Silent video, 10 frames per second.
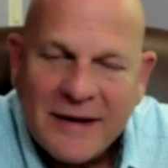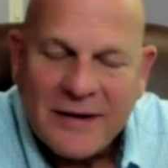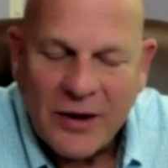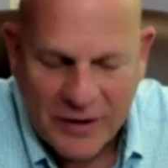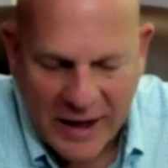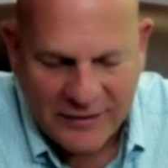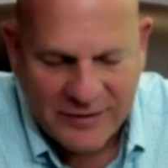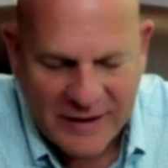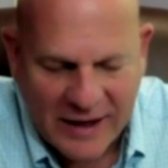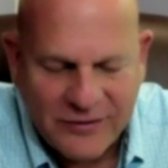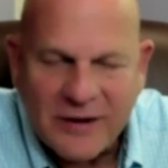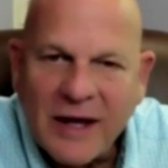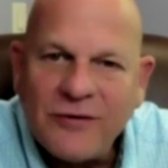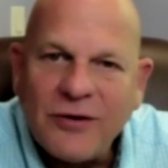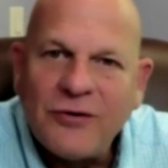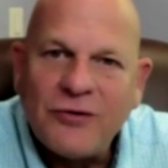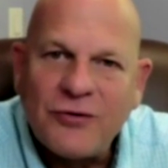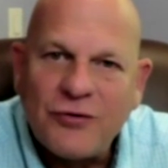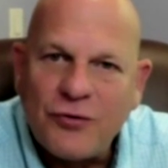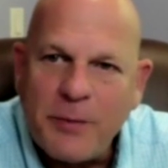So that's that's that's a
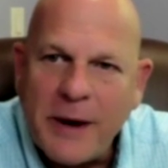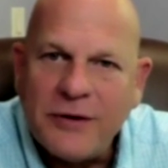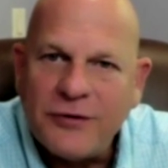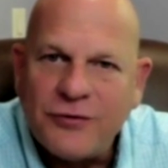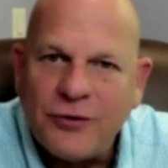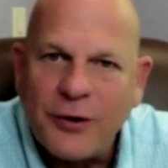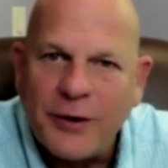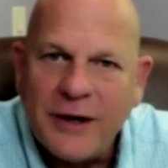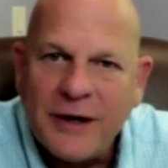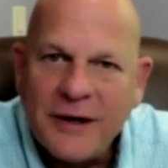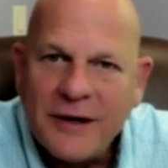tremendous story.